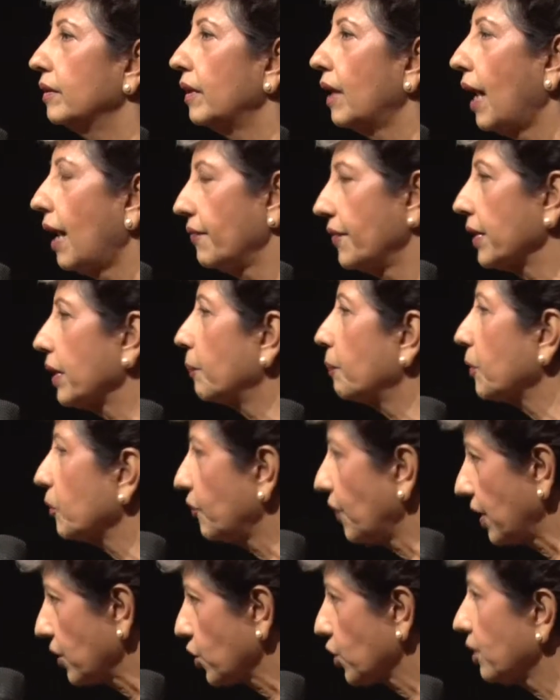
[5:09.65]
having a
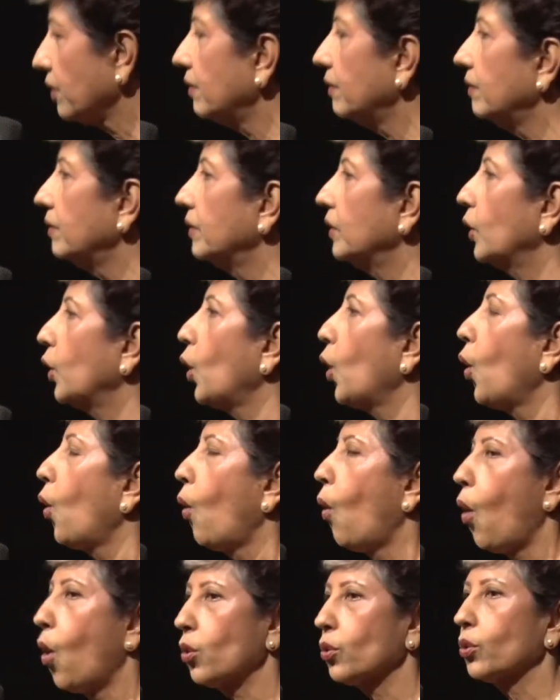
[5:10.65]
profession
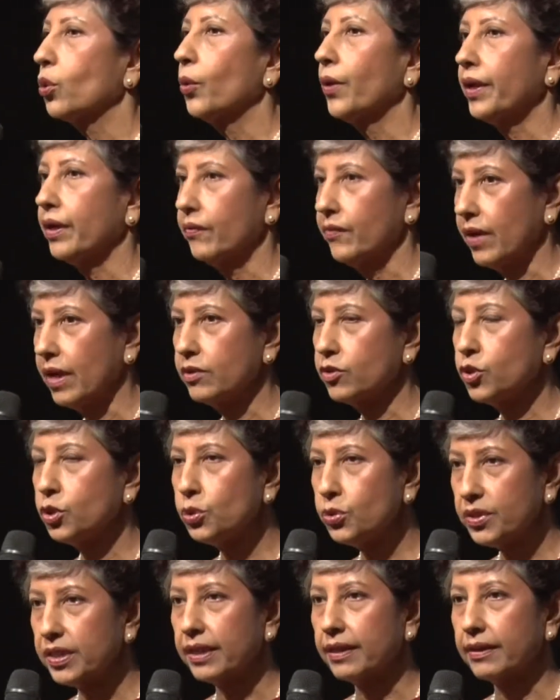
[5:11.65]
or going in and
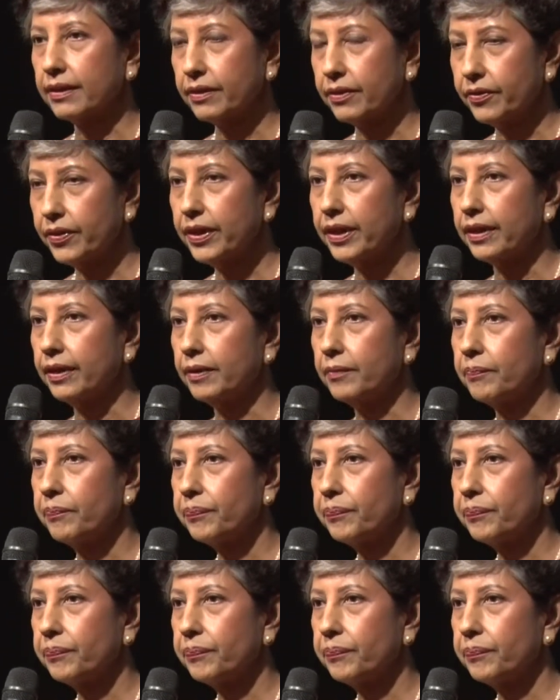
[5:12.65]
choosing a career.